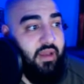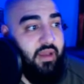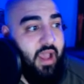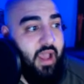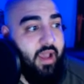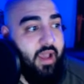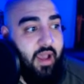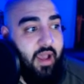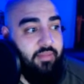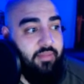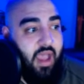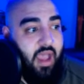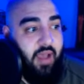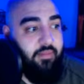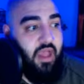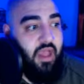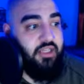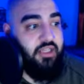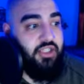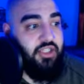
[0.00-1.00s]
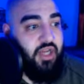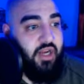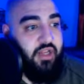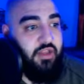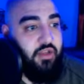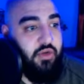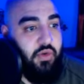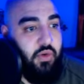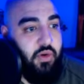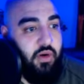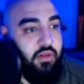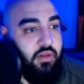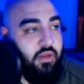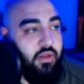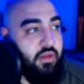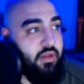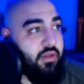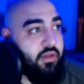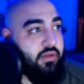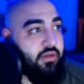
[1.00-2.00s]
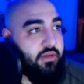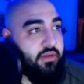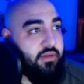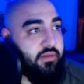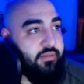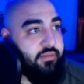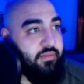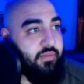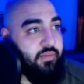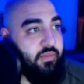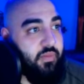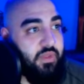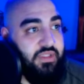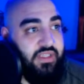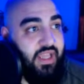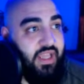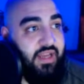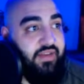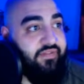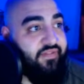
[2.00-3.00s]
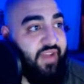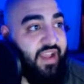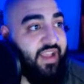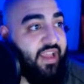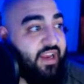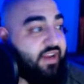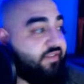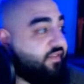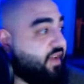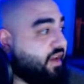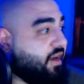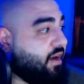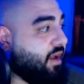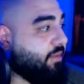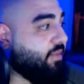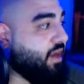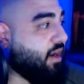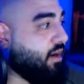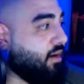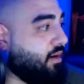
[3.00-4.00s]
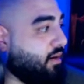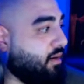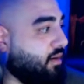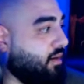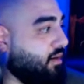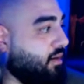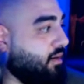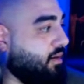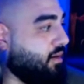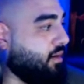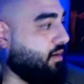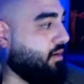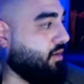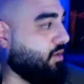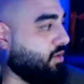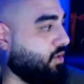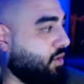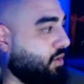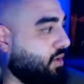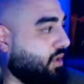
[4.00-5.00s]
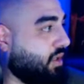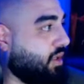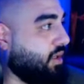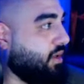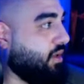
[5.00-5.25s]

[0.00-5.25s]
I'm not shutting the door on the. Once again, if I get invited, I'm there. Totally.